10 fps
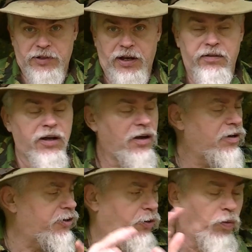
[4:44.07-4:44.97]
Okay,
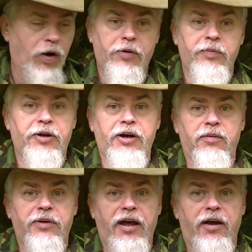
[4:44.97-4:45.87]
you're welcome to
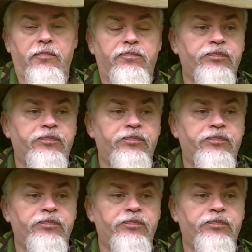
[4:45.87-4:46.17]
come camp.